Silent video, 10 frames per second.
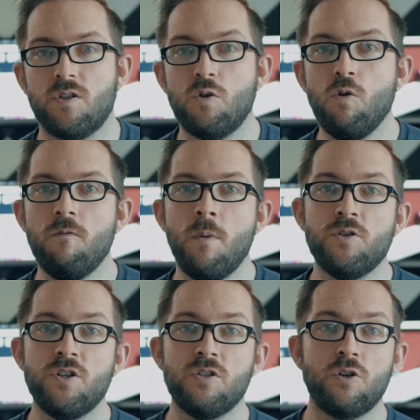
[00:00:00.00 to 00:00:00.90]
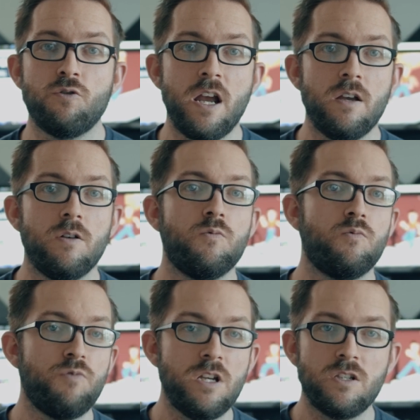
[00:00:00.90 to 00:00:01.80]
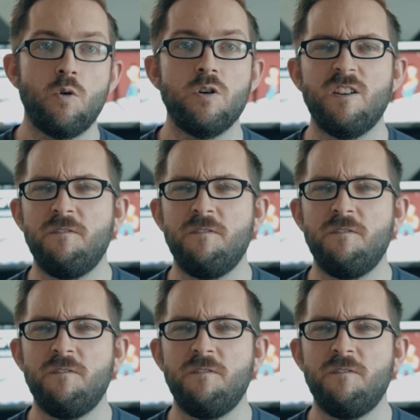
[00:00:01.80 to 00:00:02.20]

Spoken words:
School of Motion is a great resource.